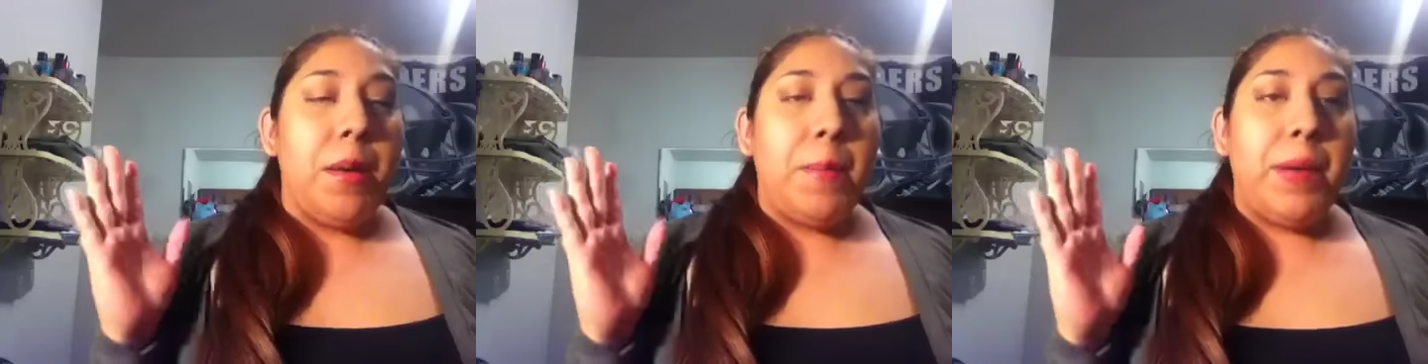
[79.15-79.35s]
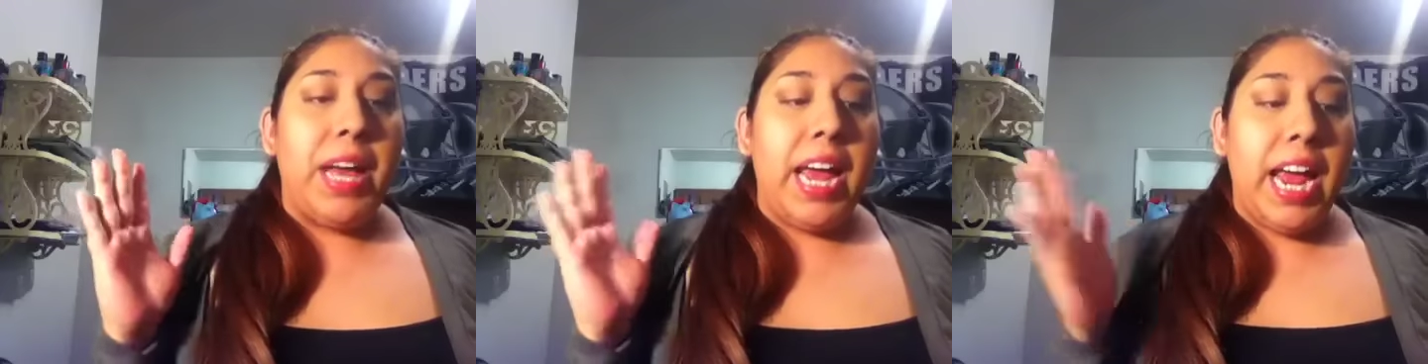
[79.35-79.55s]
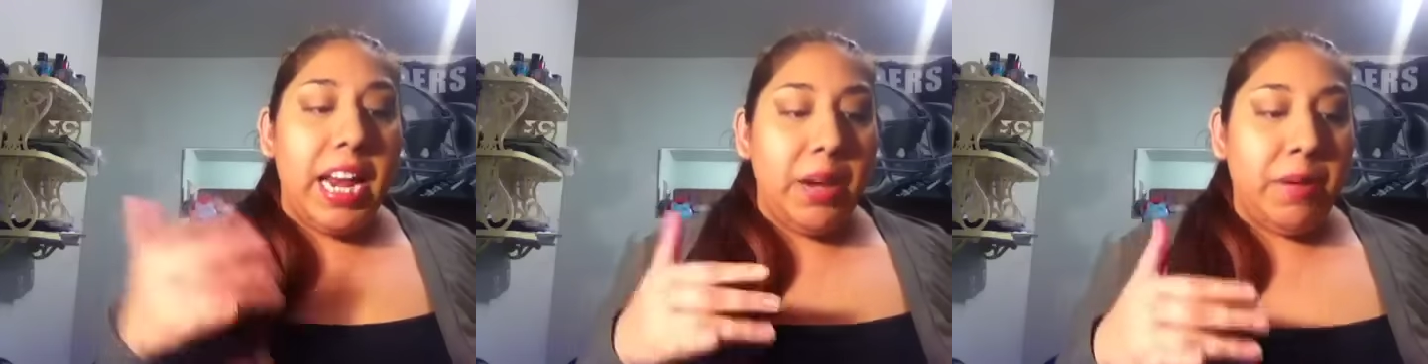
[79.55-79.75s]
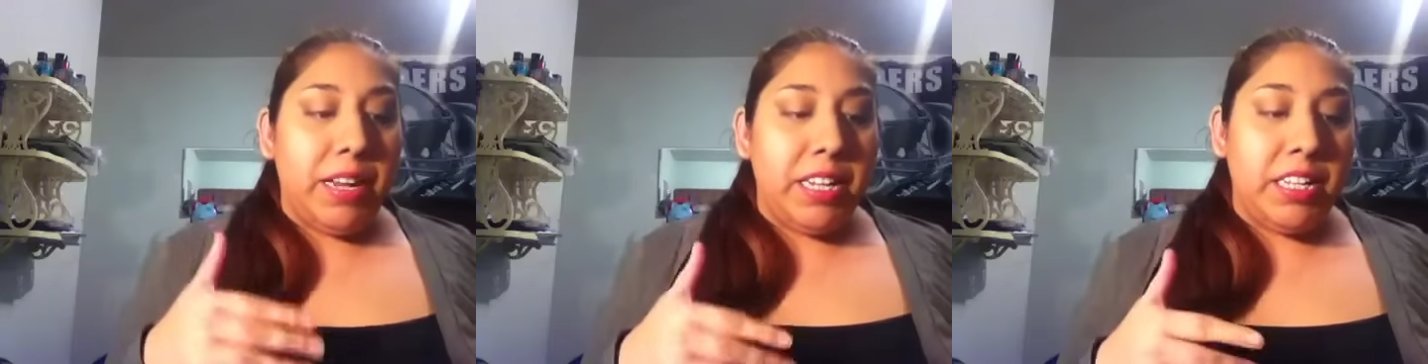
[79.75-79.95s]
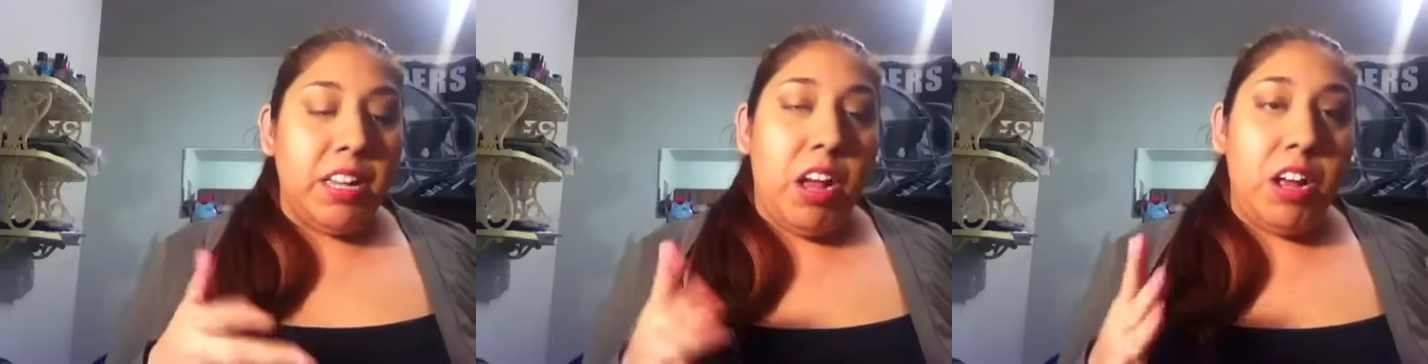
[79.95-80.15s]
But
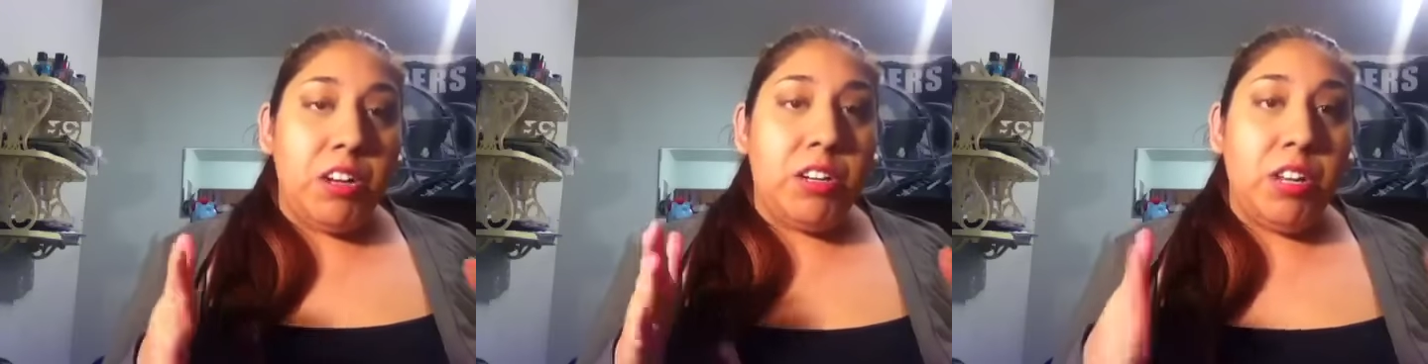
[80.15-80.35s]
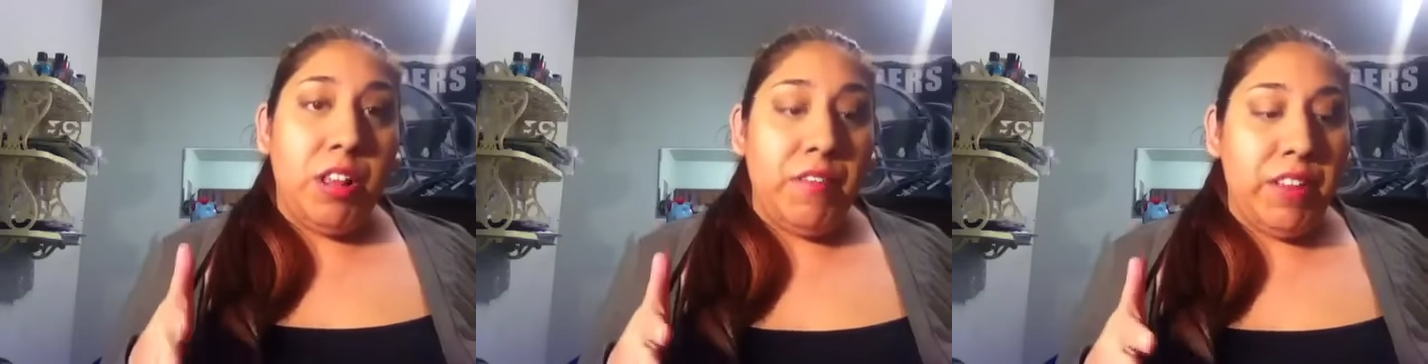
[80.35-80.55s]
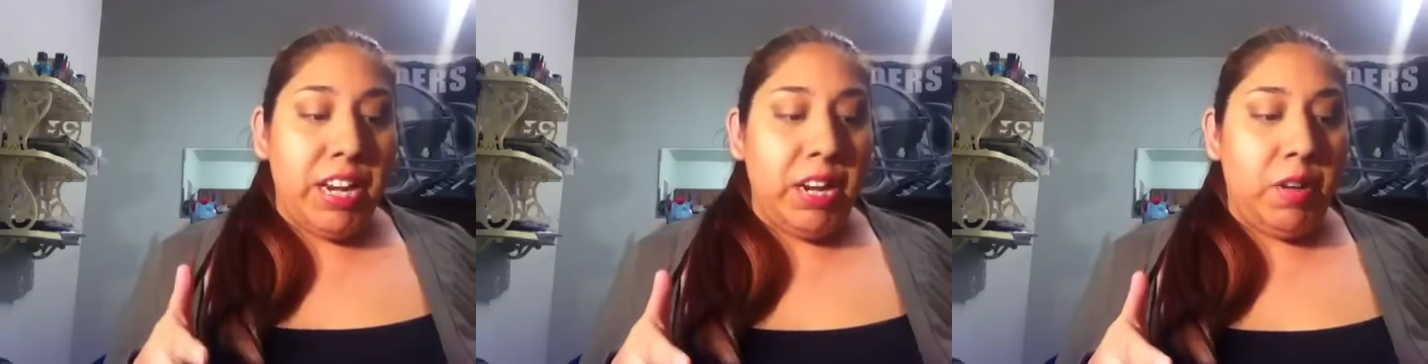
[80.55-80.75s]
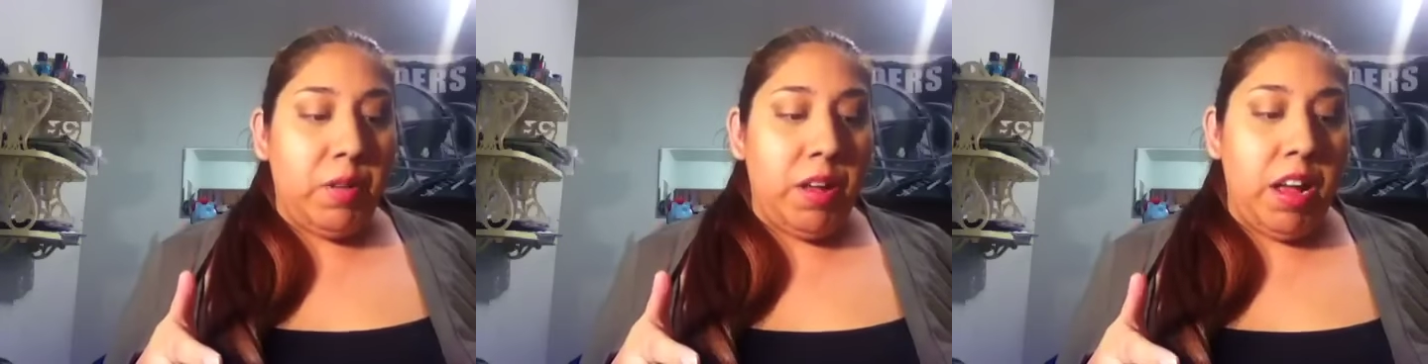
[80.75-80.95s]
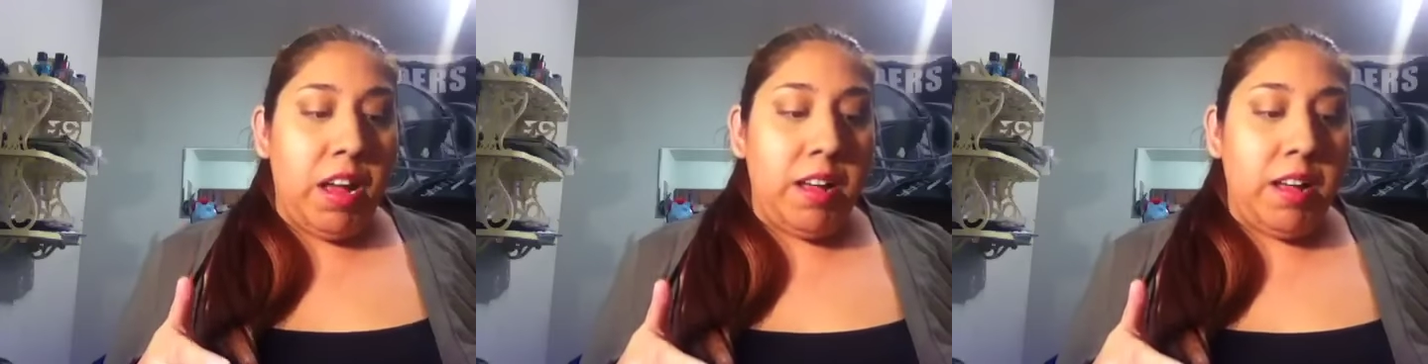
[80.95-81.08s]
anyways, onto the video.